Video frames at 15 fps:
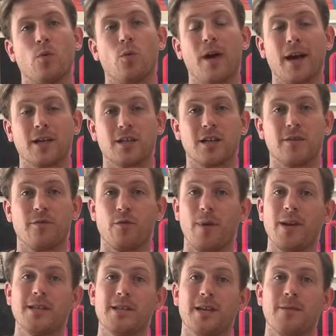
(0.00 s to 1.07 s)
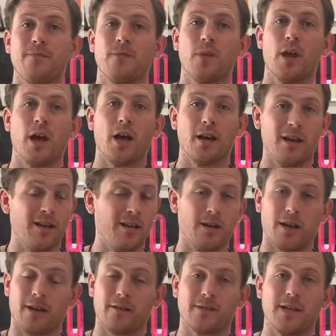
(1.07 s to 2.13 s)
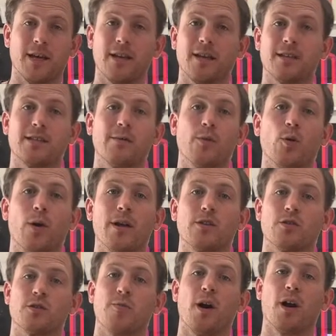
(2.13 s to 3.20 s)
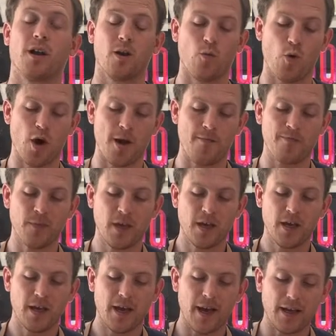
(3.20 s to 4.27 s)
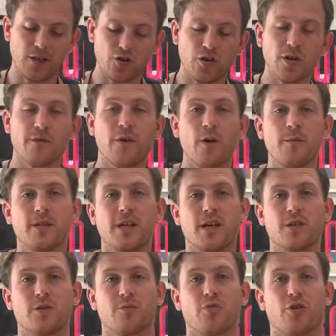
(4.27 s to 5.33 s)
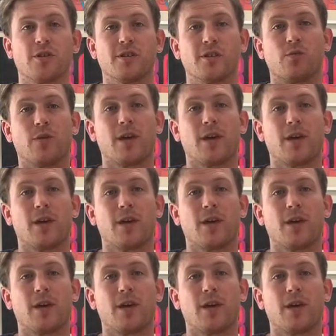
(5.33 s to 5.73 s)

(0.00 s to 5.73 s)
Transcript: We actually ferment it, like I said, in a similar way to a sparkling wine. And during the fermentation process